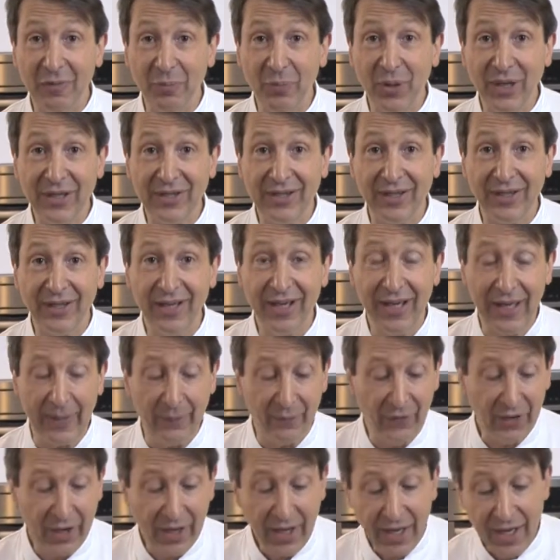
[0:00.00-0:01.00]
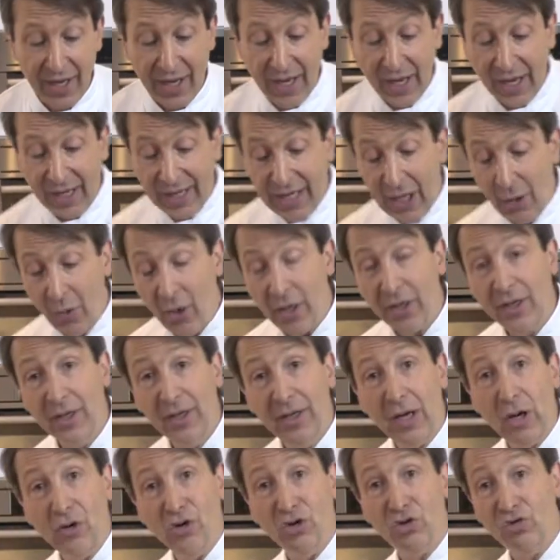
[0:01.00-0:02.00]
piece of kit. Now I can
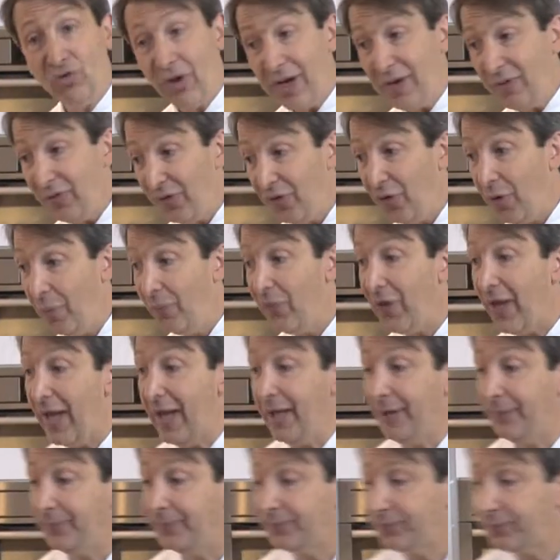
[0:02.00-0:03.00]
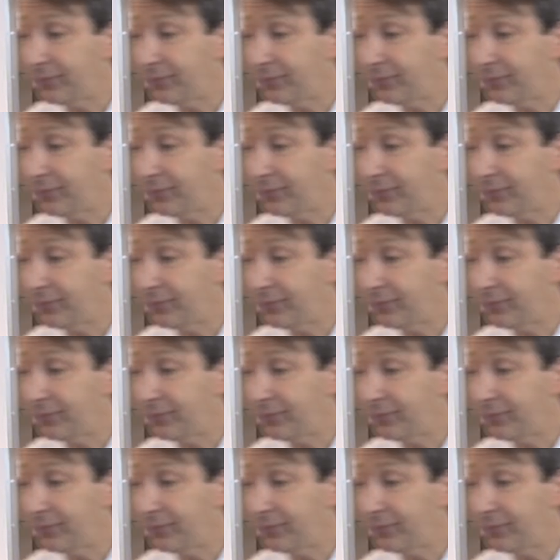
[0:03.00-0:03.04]
go straight from that